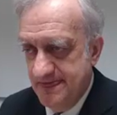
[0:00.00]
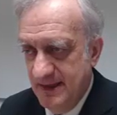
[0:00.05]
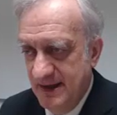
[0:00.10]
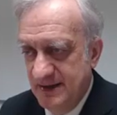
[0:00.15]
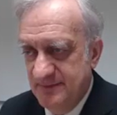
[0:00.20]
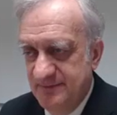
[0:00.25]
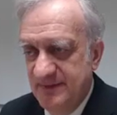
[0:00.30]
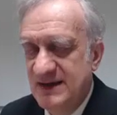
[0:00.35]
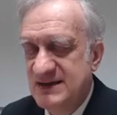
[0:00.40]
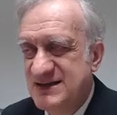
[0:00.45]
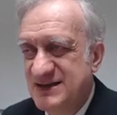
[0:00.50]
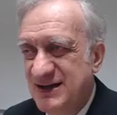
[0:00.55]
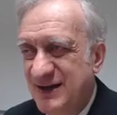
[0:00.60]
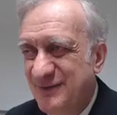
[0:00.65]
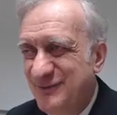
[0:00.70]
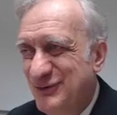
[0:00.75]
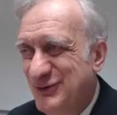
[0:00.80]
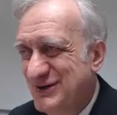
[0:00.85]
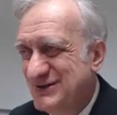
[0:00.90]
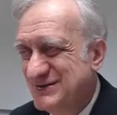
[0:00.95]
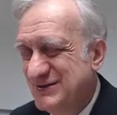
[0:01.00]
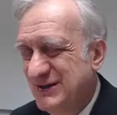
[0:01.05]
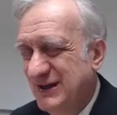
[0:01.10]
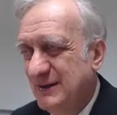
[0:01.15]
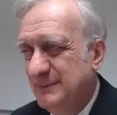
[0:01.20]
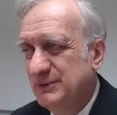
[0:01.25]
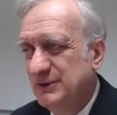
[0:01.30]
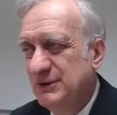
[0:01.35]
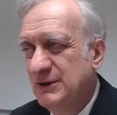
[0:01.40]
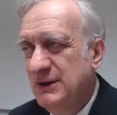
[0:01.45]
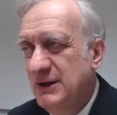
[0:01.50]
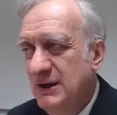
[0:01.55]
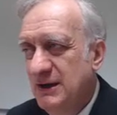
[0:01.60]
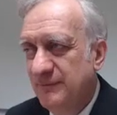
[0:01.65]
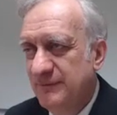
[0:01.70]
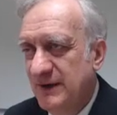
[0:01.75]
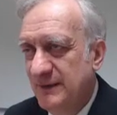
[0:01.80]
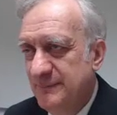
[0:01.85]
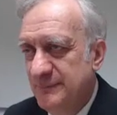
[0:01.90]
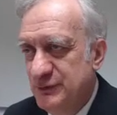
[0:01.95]
And that's another example
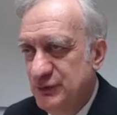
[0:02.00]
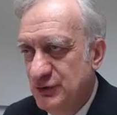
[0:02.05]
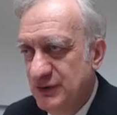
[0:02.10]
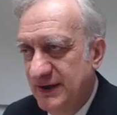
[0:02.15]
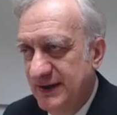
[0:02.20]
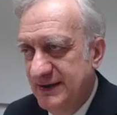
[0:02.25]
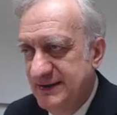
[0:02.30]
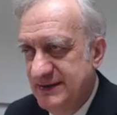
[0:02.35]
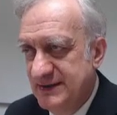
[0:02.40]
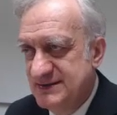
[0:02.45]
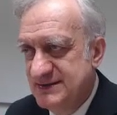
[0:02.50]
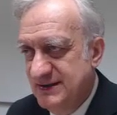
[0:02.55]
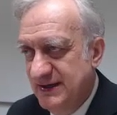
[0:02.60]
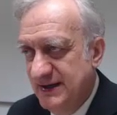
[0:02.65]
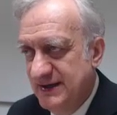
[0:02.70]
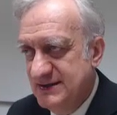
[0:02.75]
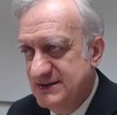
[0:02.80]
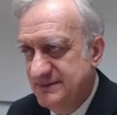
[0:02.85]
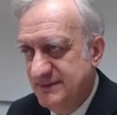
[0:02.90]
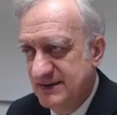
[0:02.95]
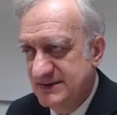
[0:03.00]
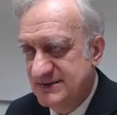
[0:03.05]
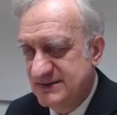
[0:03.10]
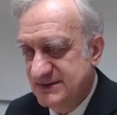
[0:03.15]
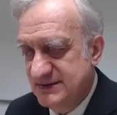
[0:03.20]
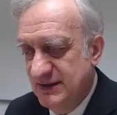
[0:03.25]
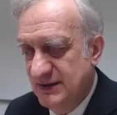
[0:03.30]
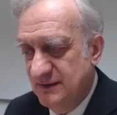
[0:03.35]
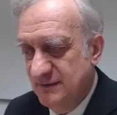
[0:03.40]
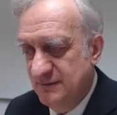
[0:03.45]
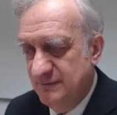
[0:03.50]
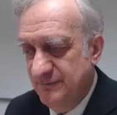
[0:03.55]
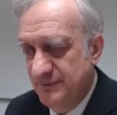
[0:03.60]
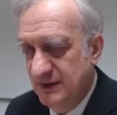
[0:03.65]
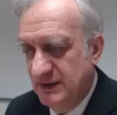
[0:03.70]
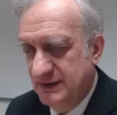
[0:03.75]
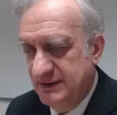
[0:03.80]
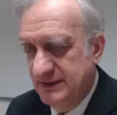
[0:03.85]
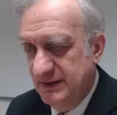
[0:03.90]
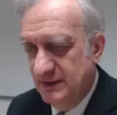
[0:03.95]
from the United States. That's in
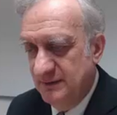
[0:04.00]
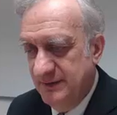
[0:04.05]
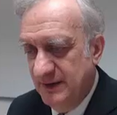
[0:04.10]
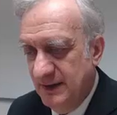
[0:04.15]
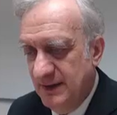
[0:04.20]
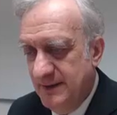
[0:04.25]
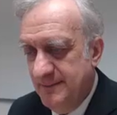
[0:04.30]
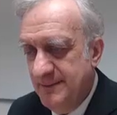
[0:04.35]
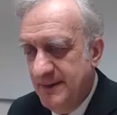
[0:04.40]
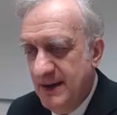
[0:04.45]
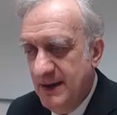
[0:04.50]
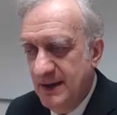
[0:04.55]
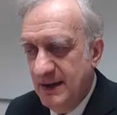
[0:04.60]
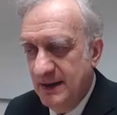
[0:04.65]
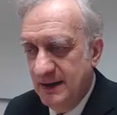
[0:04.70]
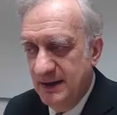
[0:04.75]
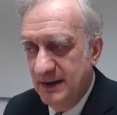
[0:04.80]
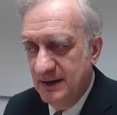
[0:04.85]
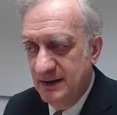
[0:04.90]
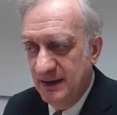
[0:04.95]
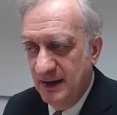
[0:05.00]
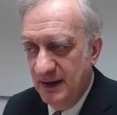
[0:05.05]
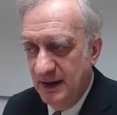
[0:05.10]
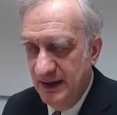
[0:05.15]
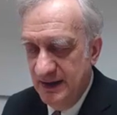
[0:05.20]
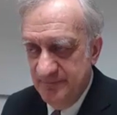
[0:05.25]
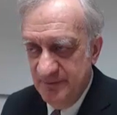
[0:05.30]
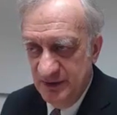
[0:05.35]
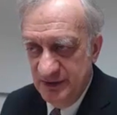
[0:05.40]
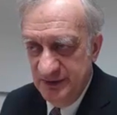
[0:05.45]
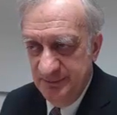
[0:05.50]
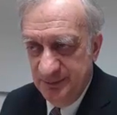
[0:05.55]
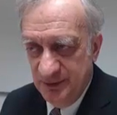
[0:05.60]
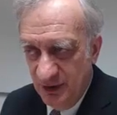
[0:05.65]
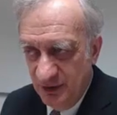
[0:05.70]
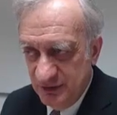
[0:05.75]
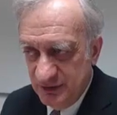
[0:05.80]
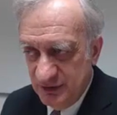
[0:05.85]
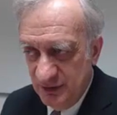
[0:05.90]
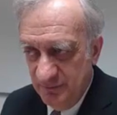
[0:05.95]
Philadelphia. I am very
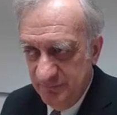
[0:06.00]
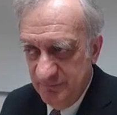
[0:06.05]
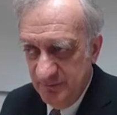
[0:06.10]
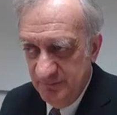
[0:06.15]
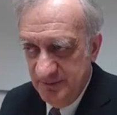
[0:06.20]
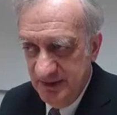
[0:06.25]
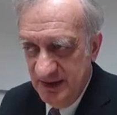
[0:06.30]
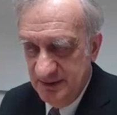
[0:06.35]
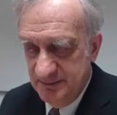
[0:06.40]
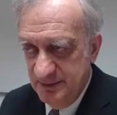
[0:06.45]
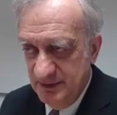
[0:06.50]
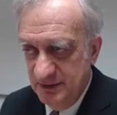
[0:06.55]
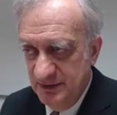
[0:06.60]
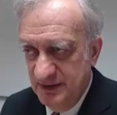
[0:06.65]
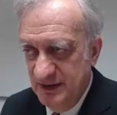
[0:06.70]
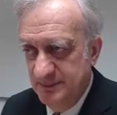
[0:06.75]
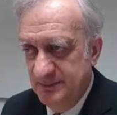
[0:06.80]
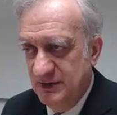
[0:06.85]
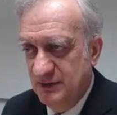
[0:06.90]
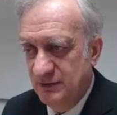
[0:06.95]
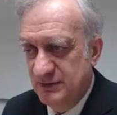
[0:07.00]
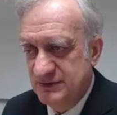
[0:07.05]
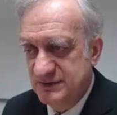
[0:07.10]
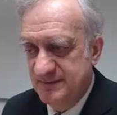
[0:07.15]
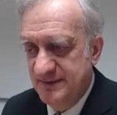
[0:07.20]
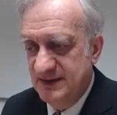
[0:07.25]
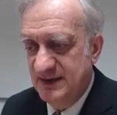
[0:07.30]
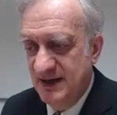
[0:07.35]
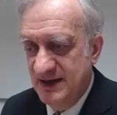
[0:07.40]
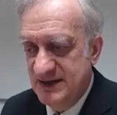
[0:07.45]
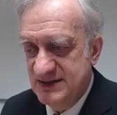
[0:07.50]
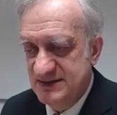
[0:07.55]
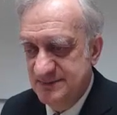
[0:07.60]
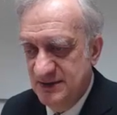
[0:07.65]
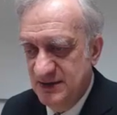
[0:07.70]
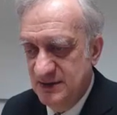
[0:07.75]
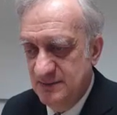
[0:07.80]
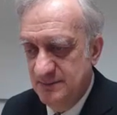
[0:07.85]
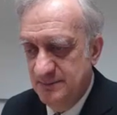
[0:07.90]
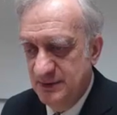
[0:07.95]
proud of that building because that has
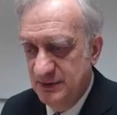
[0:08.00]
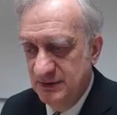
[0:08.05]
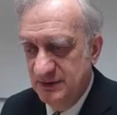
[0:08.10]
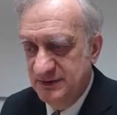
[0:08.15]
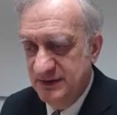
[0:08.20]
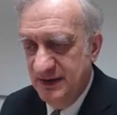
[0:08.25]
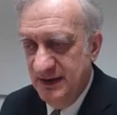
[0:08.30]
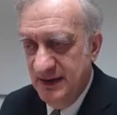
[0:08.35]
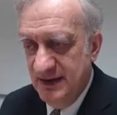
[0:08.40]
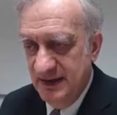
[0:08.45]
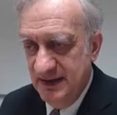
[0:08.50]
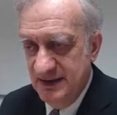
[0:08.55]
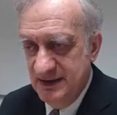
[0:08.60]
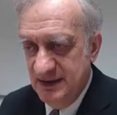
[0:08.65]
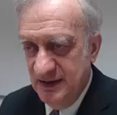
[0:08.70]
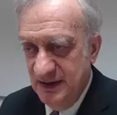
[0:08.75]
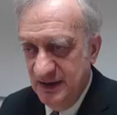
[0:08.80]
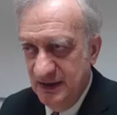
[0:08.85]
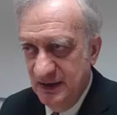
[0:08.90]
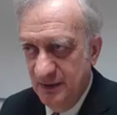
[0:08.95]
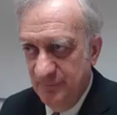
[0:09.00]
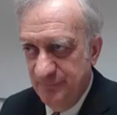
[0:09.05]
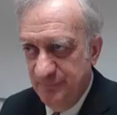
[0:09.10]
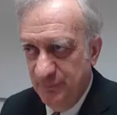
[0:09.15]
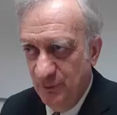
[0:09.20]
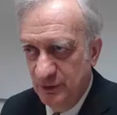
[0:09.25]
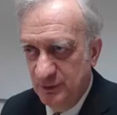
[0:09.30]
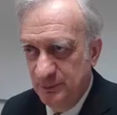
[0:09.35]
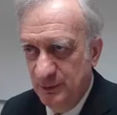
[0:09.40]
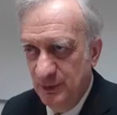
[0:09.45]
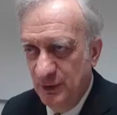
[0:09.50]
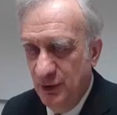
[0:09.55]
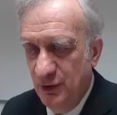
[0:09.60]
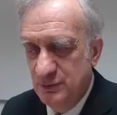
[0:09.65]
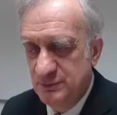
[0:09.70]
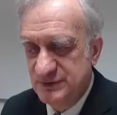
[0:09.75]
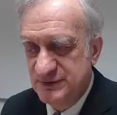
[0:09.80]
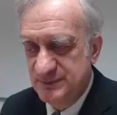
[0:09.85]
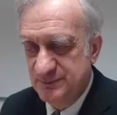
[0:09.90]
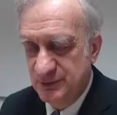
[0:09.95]
been built in an affordable
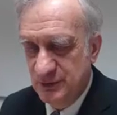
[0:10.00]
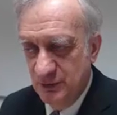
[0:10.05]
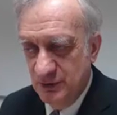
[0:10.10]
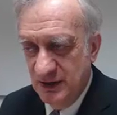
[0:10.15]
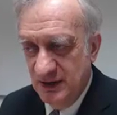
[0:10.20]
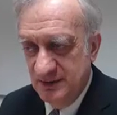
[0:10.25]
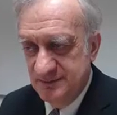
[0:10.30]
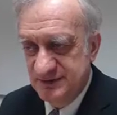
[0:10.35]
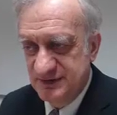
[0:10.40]
homes program.